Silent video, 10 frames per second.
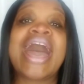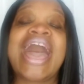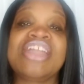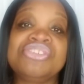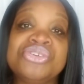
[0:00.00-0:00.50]

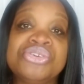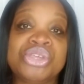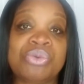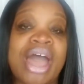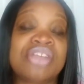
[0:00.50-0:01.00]
I knew
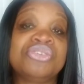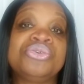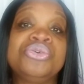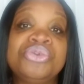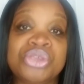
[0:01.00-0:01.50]
you. I
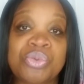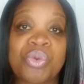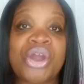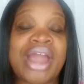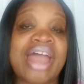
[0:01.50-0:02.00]
knew who you
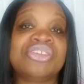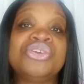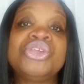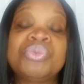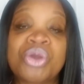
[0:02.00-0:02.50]
were. I
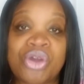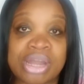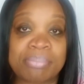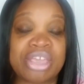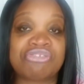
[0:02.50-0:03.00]
knew you were going
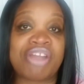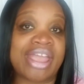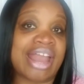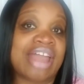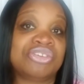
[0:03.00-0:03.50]
to be
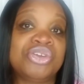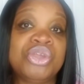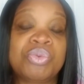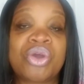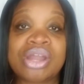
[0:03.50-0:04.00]
great. I knew
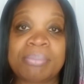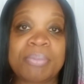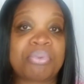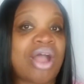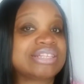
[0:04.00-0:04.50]
you were going to
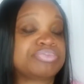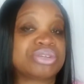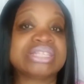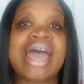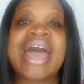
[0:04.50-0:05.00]
be
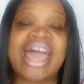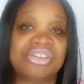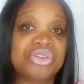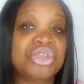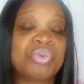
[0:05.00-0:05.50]
prosperous. I
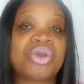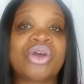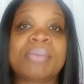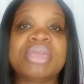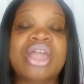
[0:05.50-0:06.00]
knew you were
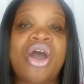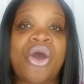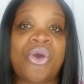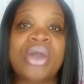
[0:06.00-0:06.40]
going to be whole.